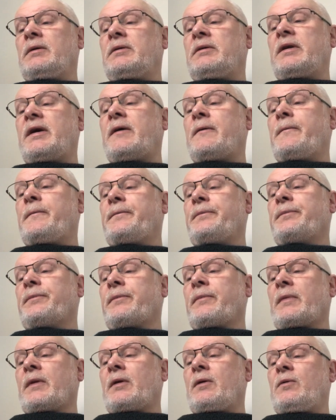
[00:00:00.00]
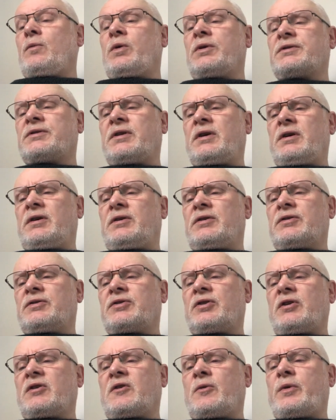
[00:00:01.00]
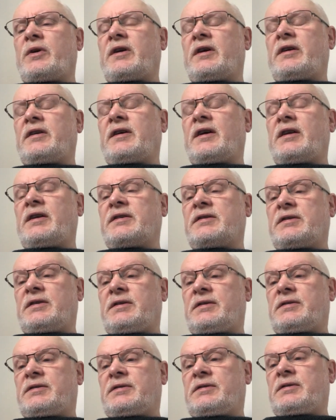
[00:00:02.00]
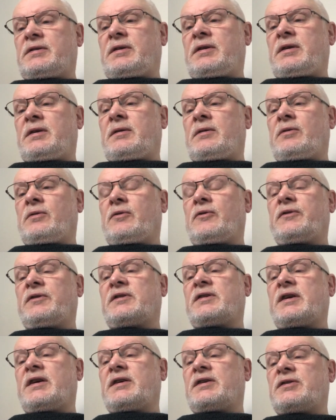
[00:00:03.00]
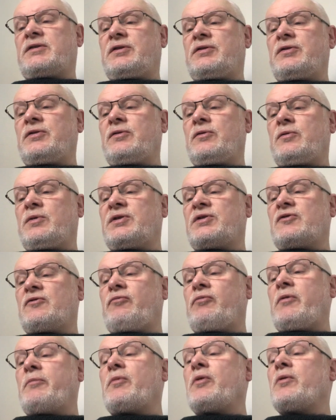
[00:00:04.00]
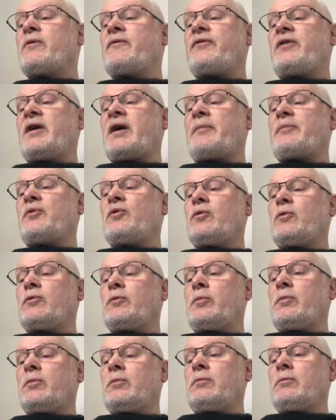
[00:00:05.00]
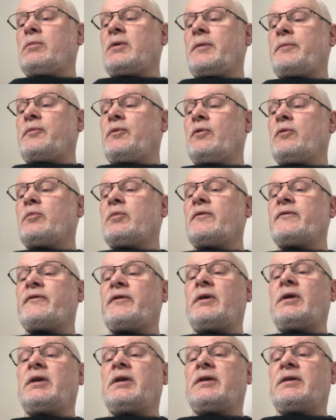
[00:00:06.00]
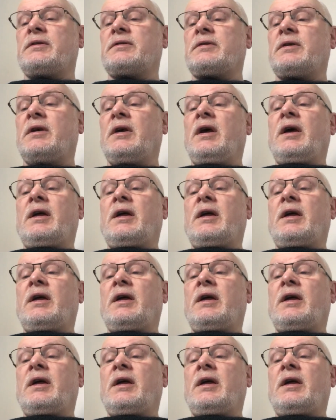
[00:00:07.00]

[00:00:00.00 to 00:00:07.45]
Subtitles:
Now, what psychoanalysis undertakes to do is to remove the abnormal feelings.